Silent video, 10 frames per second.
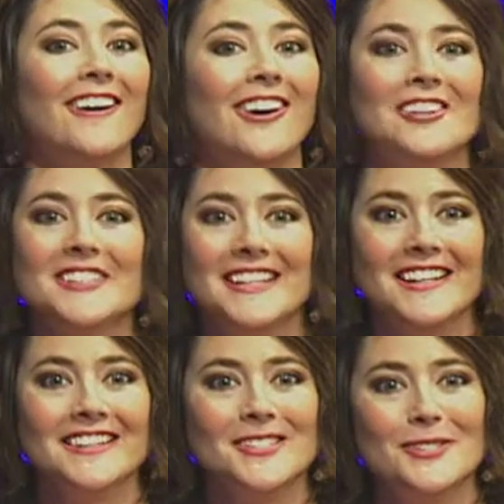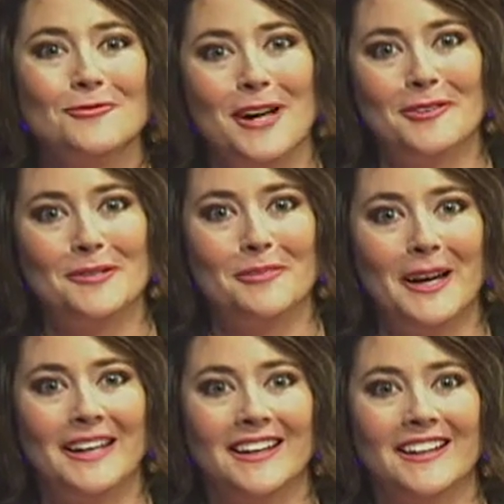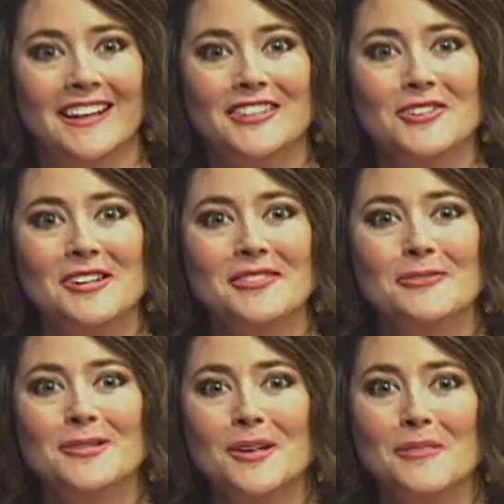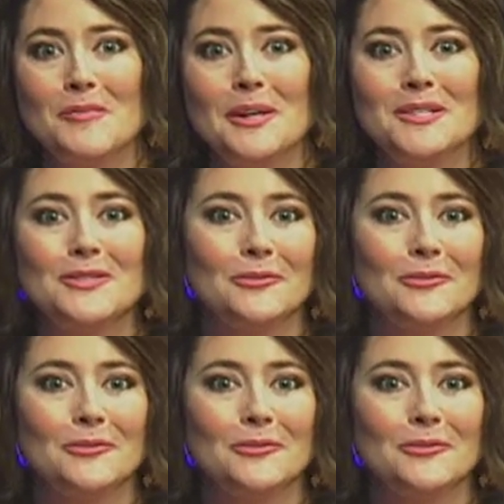Our state is surrounded by it, and during those summer months,